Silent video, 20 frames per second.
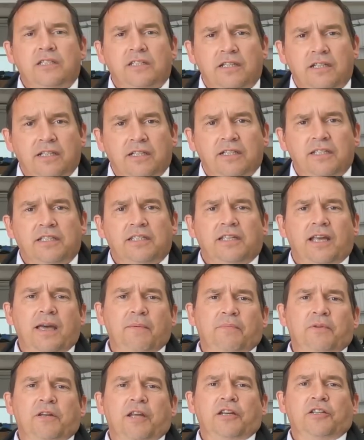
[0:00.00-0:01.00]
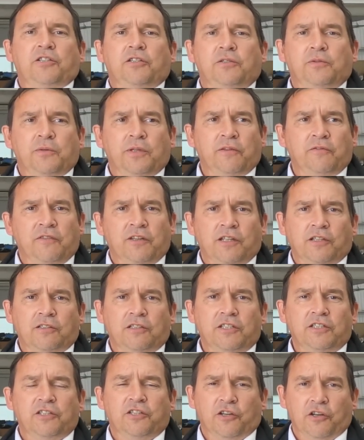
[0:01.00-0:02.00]
cyclists and pedestrians when the vehicle
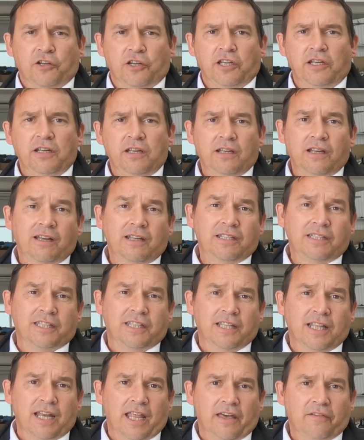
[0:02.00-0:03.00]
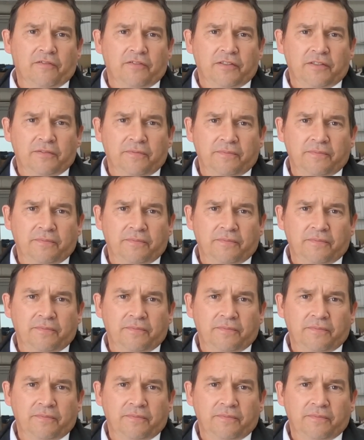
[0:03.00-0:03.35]
is turning to the left.